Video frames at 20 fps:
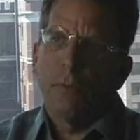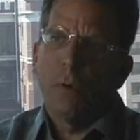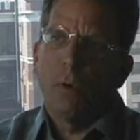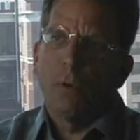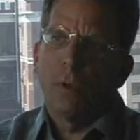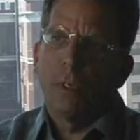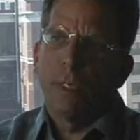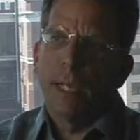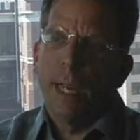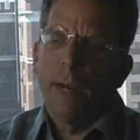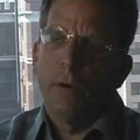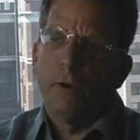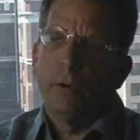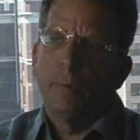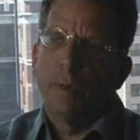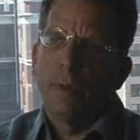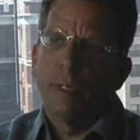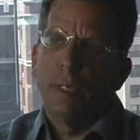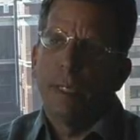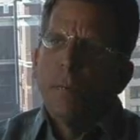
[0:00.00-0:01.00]
Roland
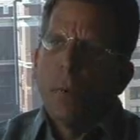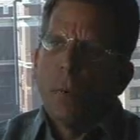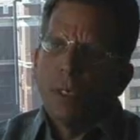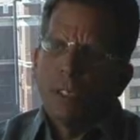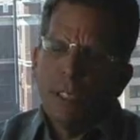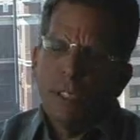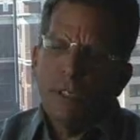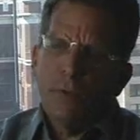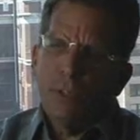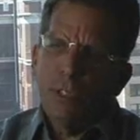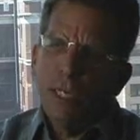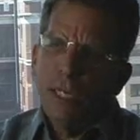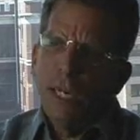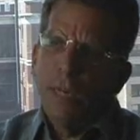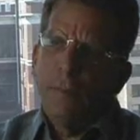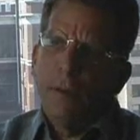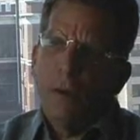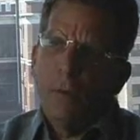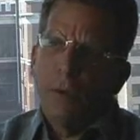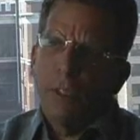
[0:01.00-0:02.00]
Harriman. But what's interesting
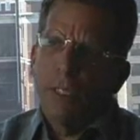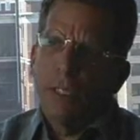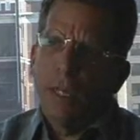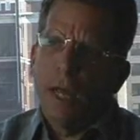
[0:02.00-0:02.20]
about what the